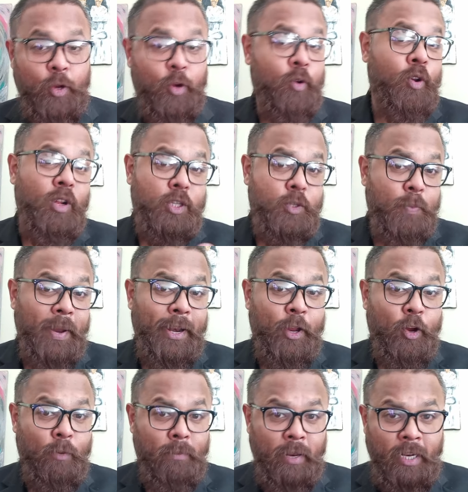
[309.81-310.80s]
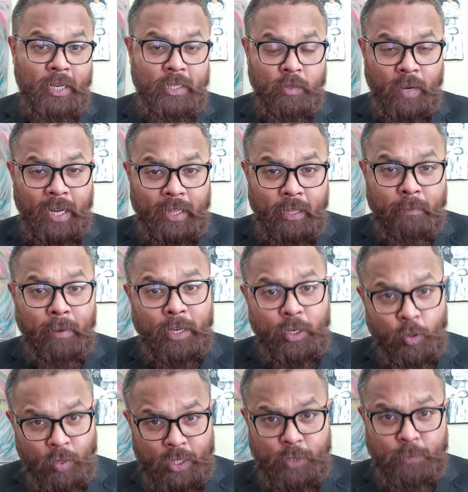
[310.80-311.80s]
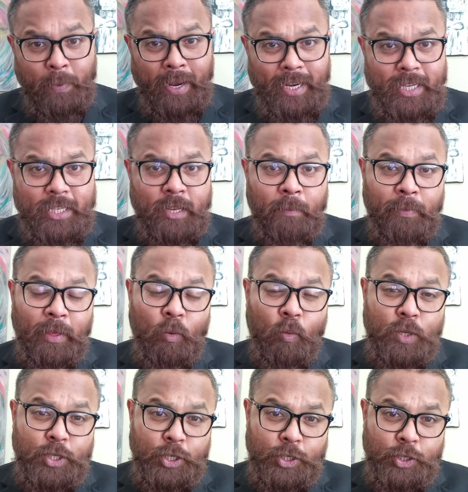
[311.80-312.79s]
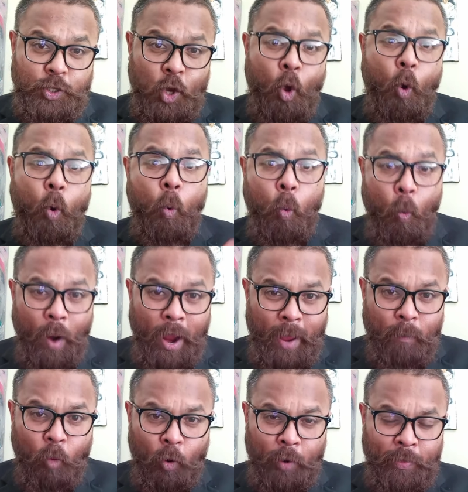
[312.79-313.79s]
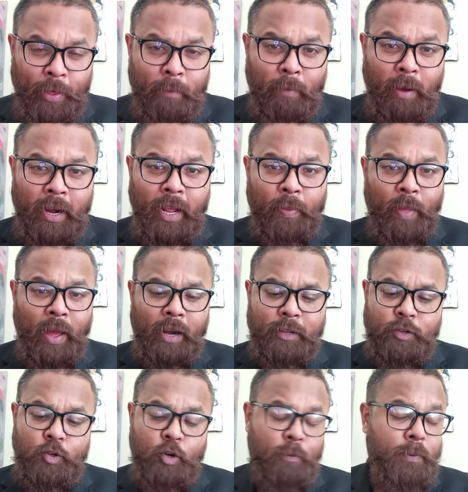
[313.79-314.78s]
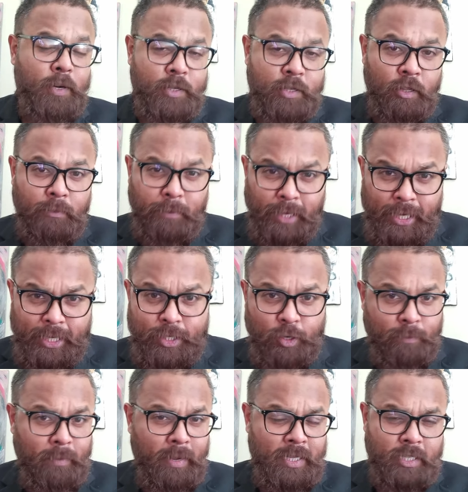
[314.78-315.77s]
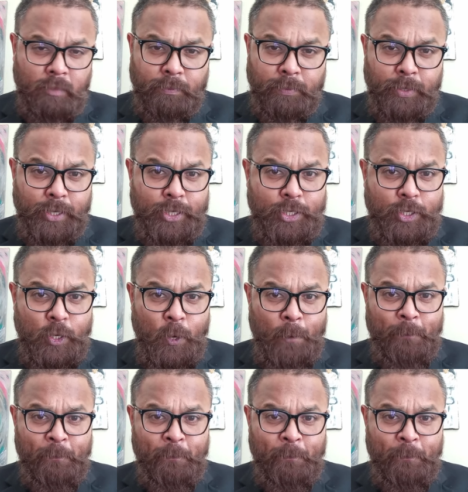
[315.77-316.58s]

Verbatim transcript: you're not spending your money directly, but you're spending something which is way more than money, and that is your personal peace, your mental peace,